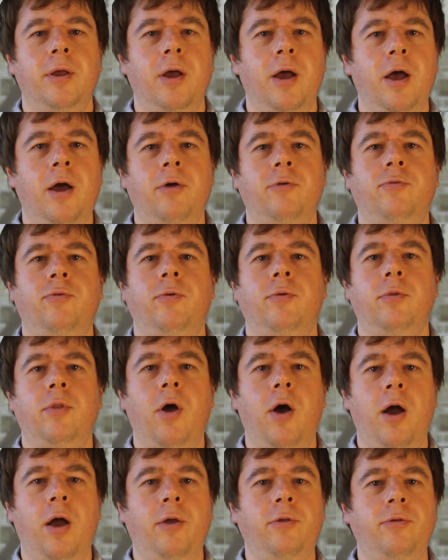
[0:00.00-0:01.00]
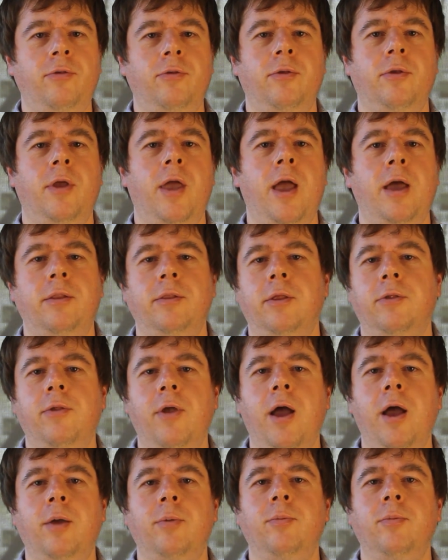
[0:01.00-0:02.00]
of loss and the
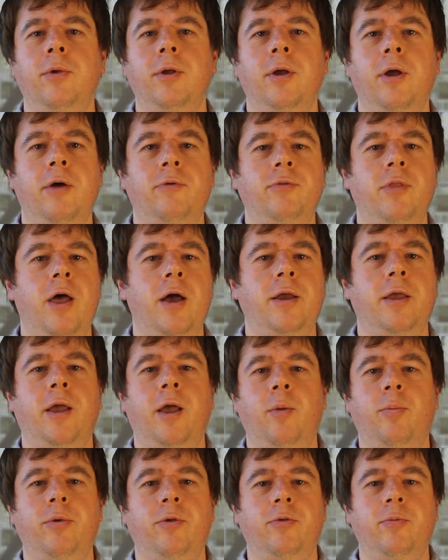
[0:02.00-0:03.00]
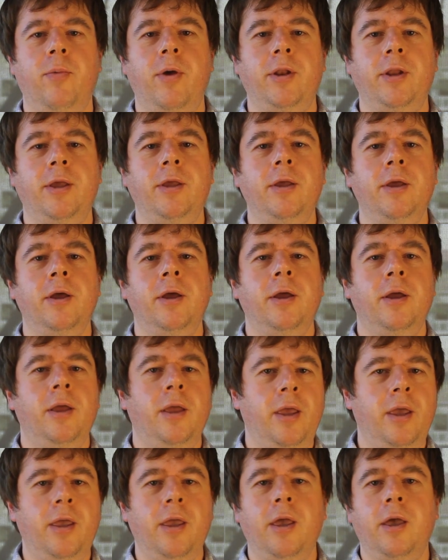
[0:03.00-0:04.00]
time of locking up his money,
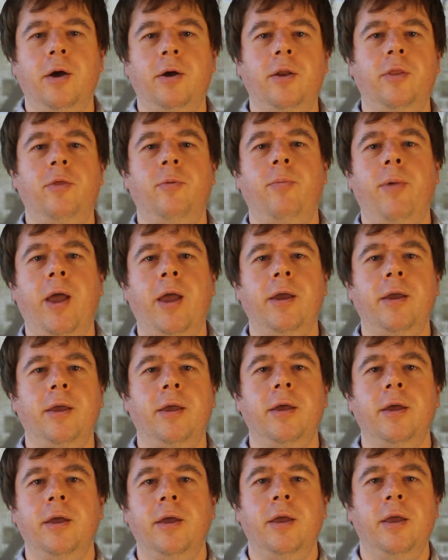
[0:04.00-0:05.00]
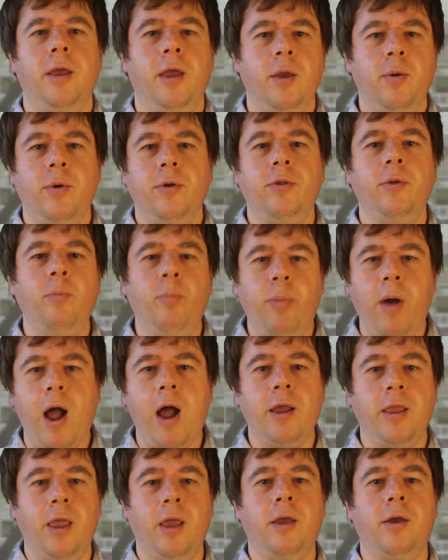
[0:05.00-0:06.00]
he can go to the bank. He wasn't
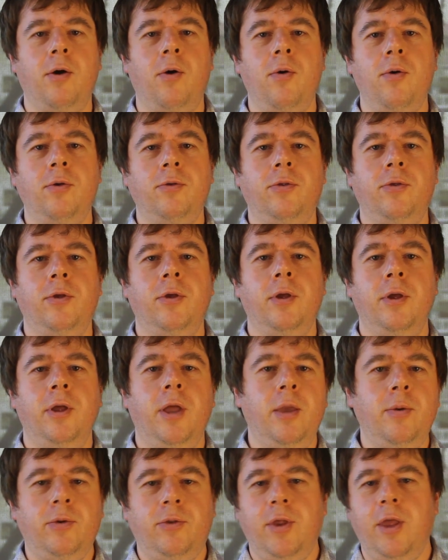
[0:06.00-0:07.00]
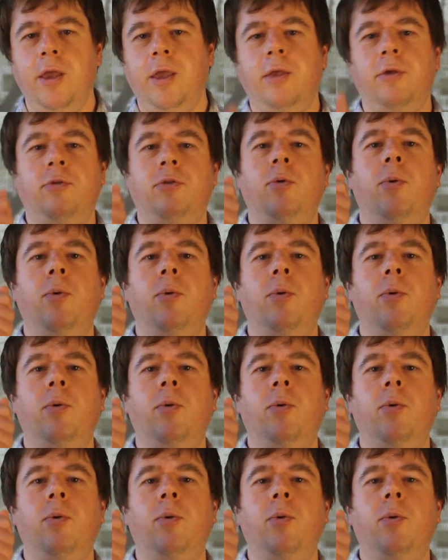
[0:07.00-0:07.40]
buying gold. He would take his